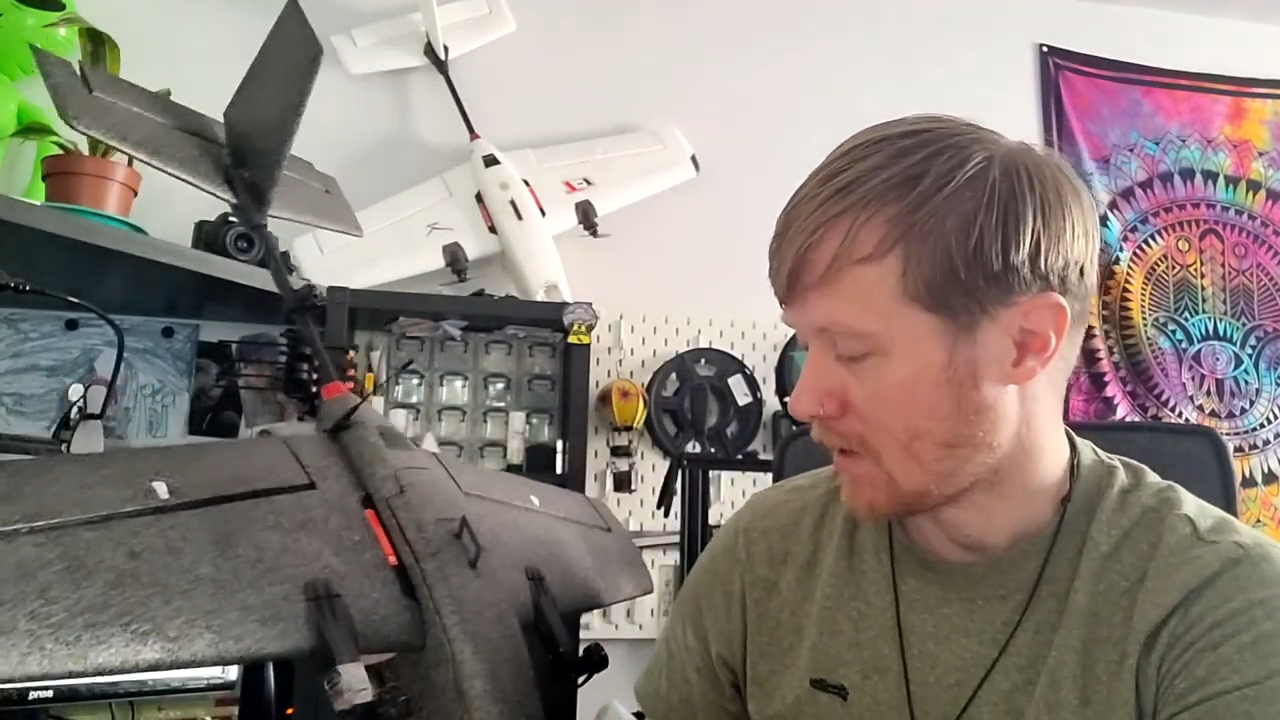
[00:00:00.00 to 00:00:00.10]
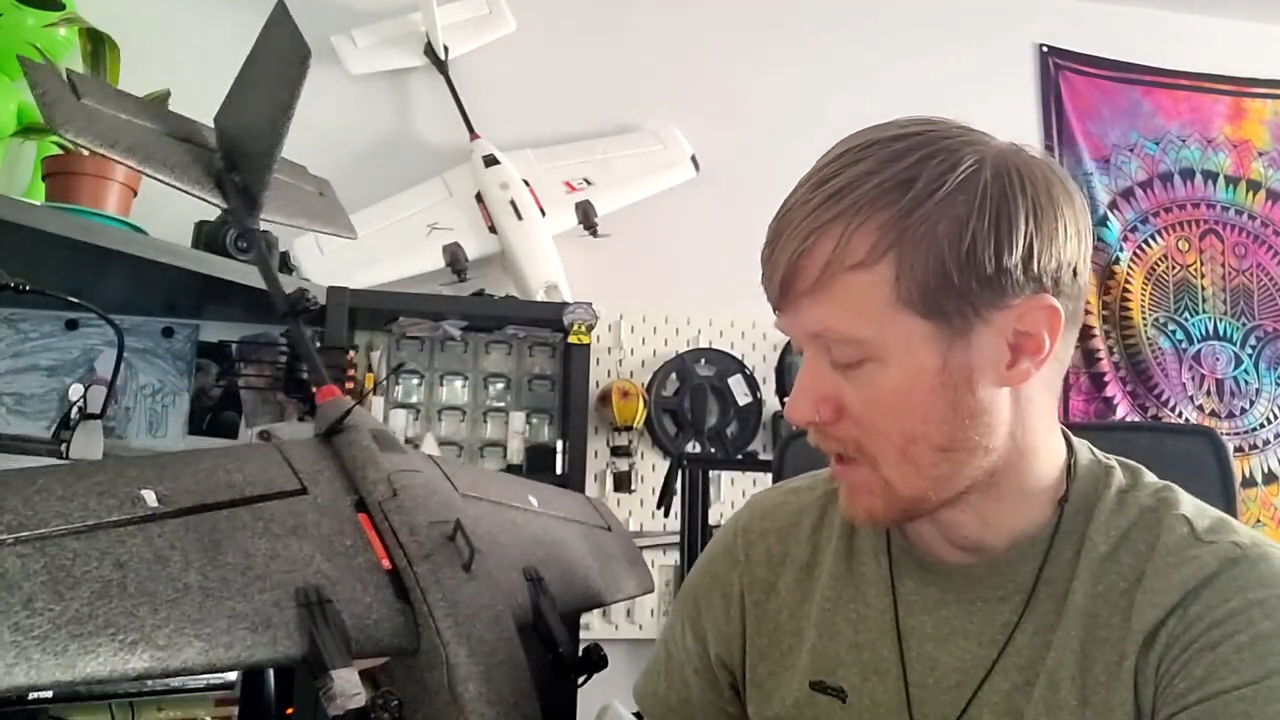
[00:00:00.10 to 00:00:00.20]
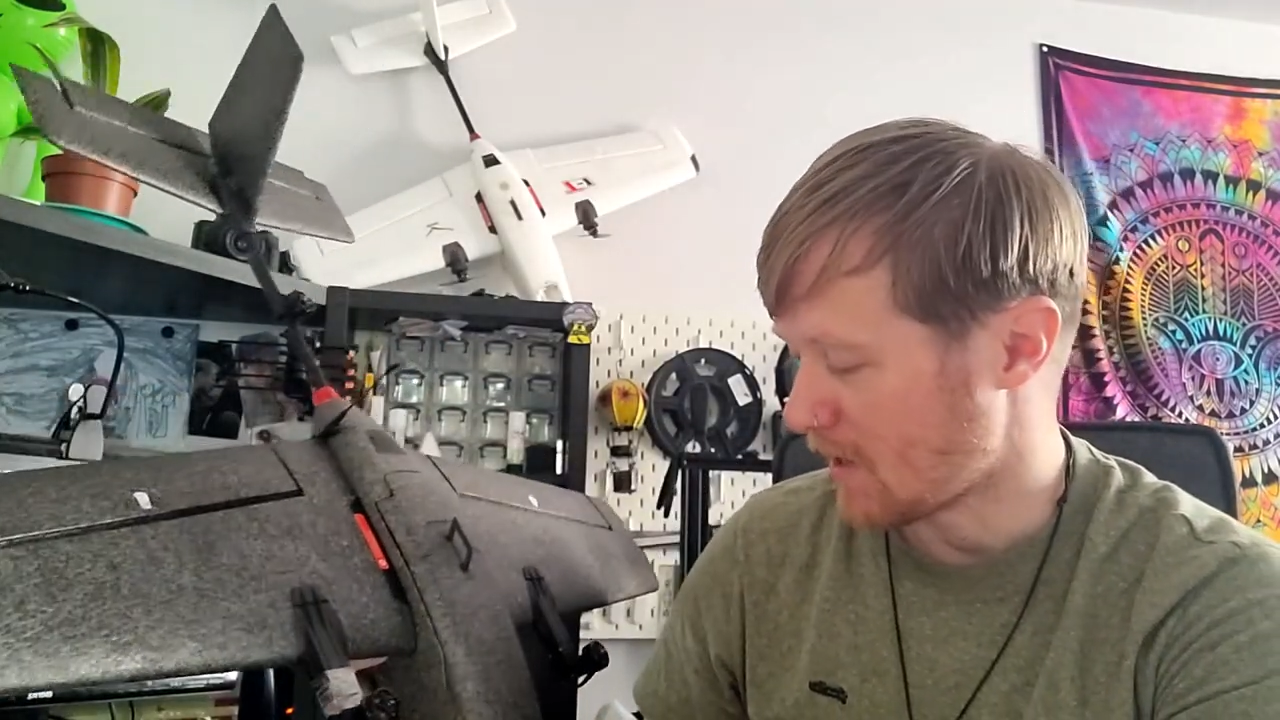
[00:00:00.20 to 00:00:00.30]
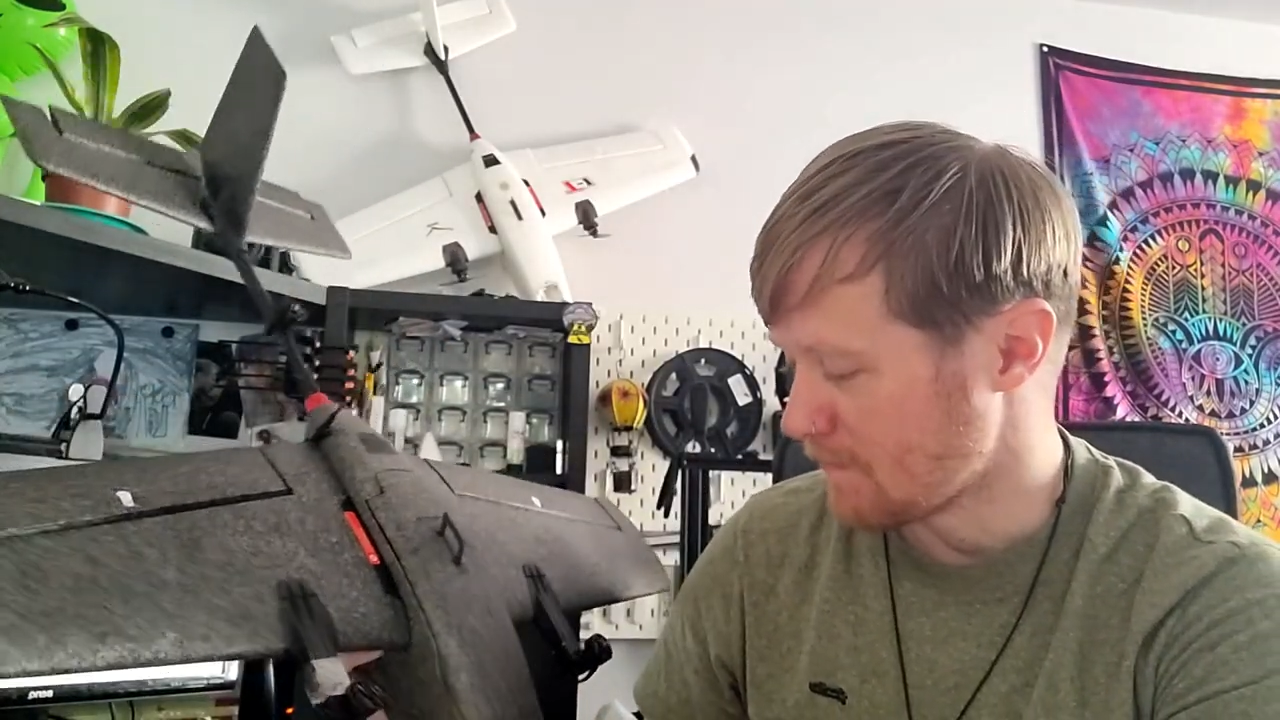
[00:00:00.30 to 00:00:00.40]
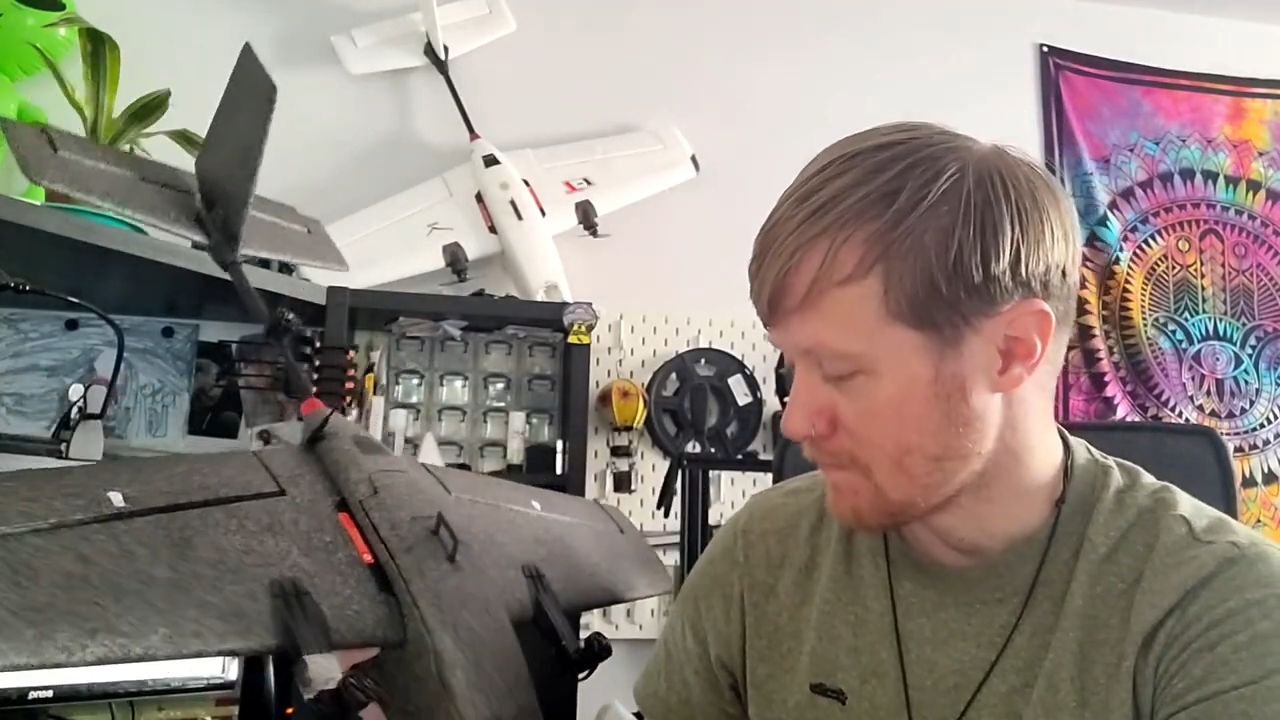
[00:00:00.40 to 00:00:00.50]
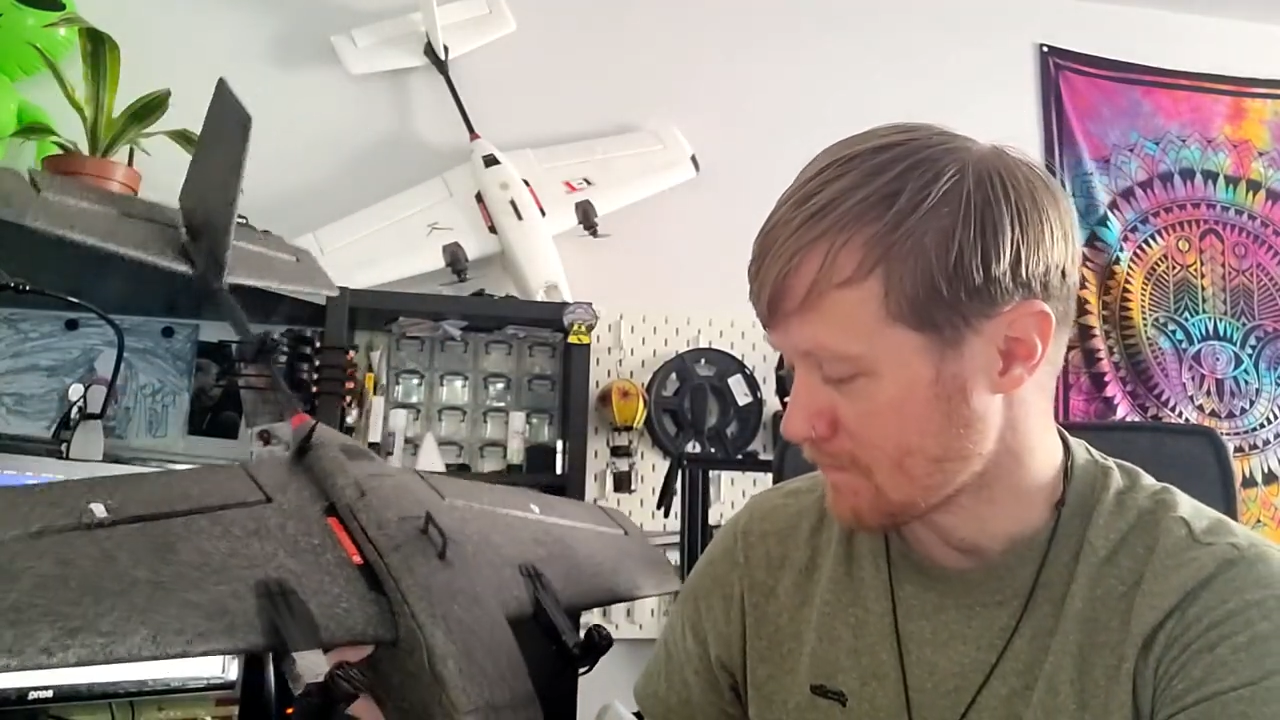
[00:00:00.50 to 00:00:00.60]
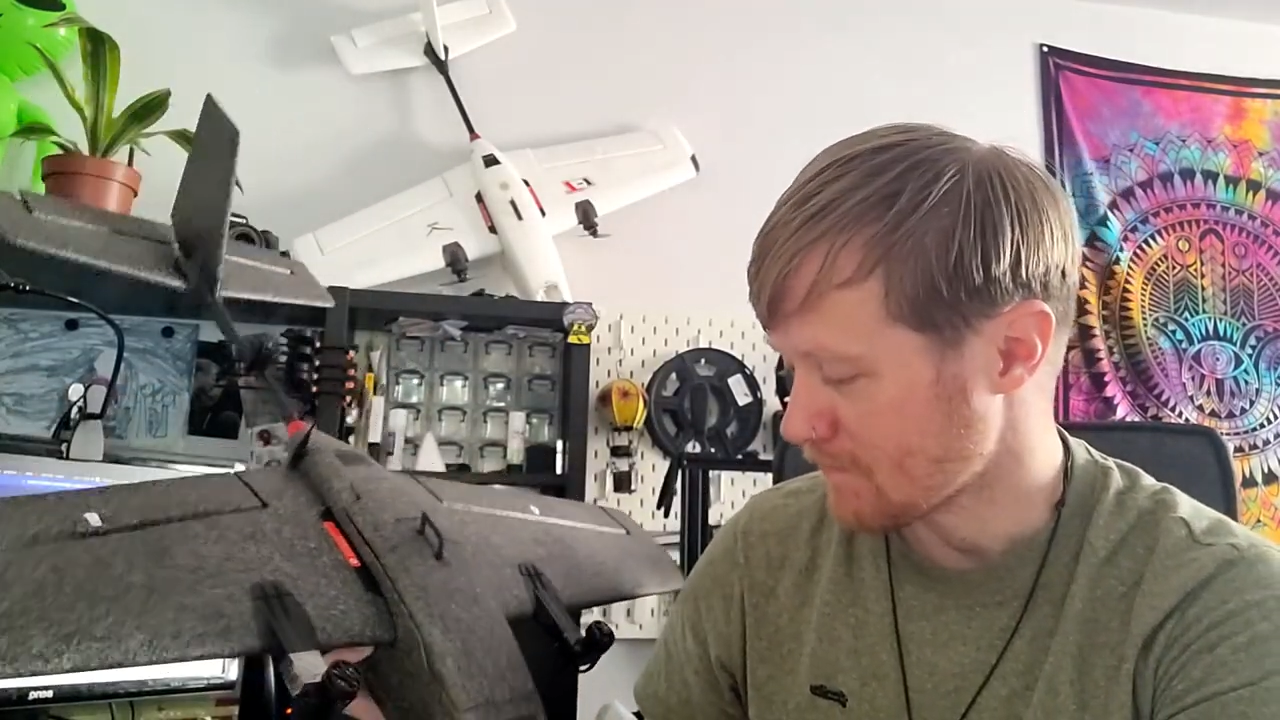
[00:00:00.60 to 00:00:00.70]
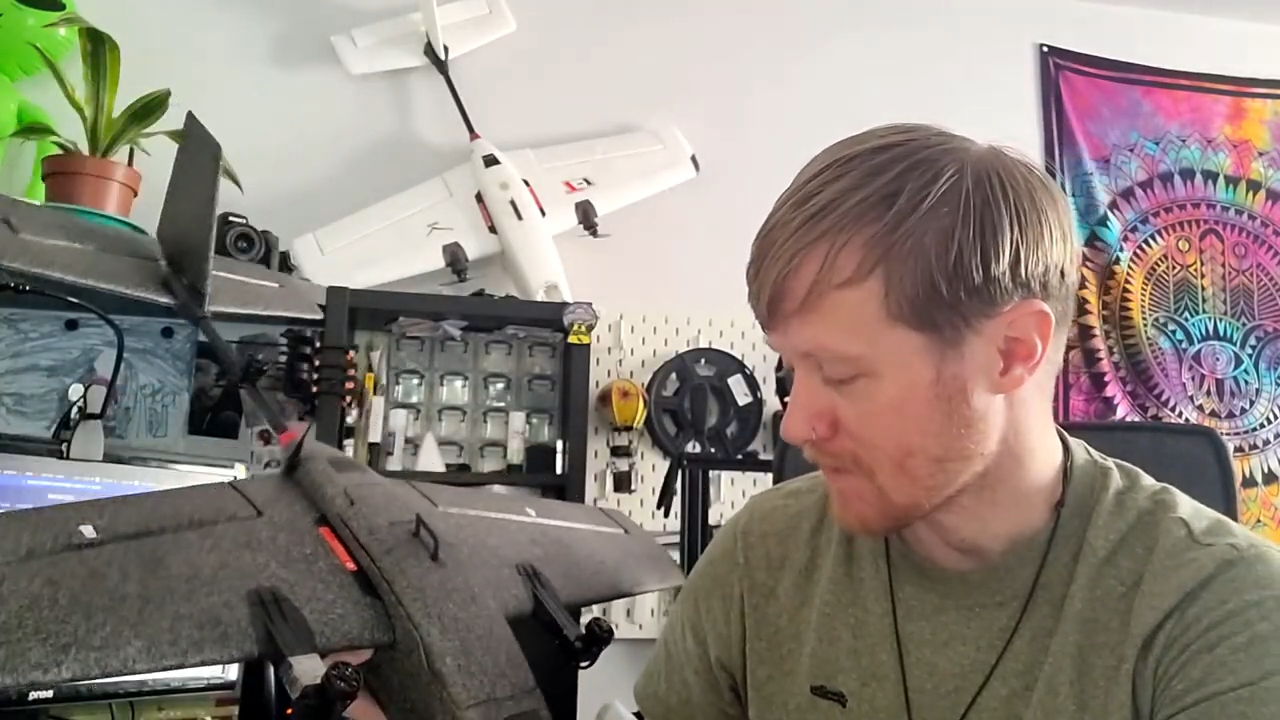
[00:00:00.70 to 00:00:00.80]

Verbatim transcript: Um,